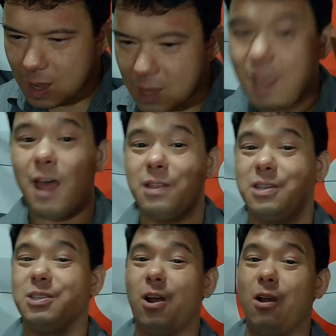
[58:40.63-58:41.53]
Yeah, the
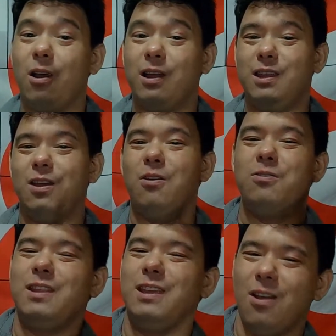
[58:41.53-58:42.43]
Centauri, the
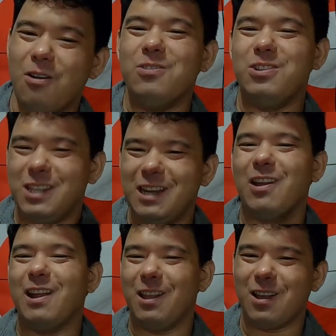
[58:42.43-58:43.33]
OG
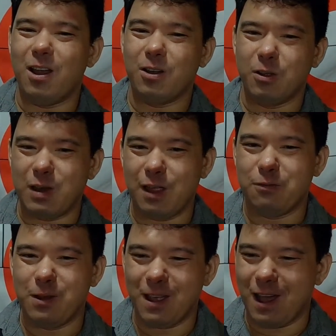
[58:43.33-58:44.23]
Ray Laconico
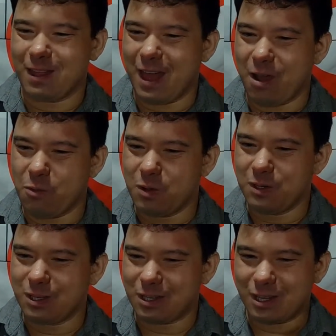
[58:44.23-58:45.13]
knife we got. That
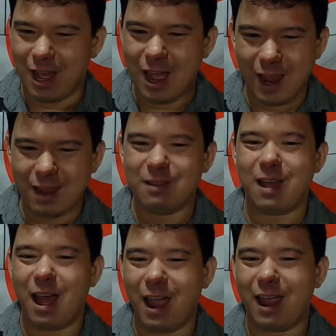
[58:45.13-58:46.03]
was
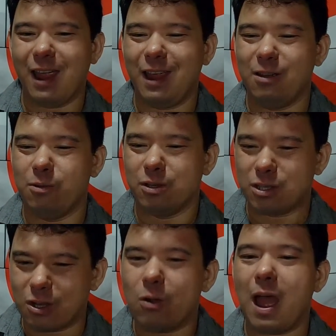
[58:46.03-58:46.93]
I was
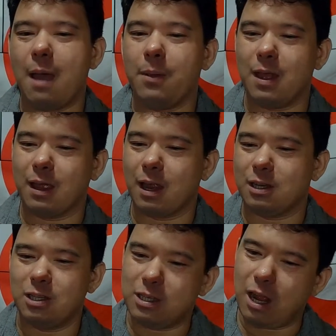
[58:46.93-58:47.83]
so happy that I got
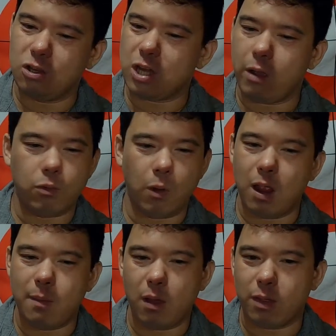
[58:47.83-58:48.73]
to sit down and chat with Ray
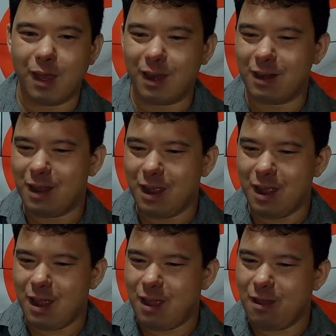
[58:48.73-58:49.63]
about that.
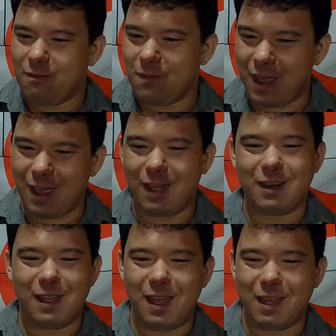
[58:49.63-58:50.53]

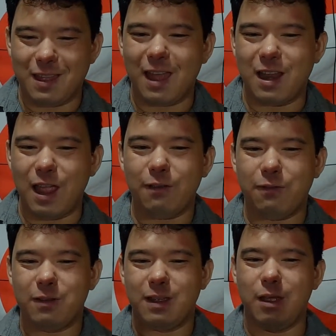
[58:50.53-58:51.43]
Man, that
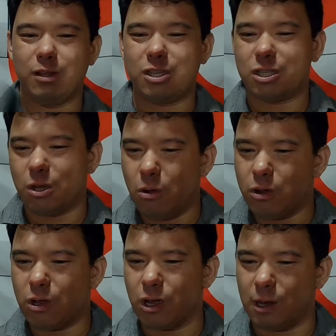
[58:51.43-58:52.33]
knife, it's so
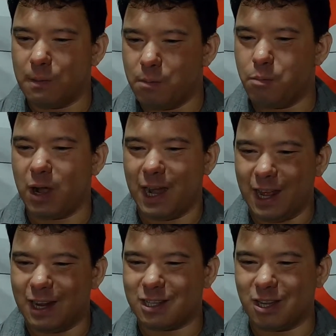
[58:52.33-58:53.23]
good, but it
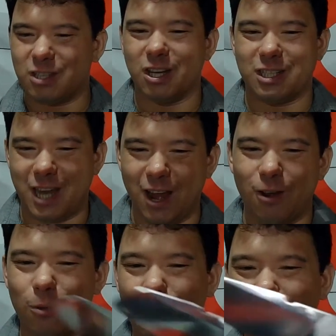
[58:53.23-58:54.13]
hit at such a terrible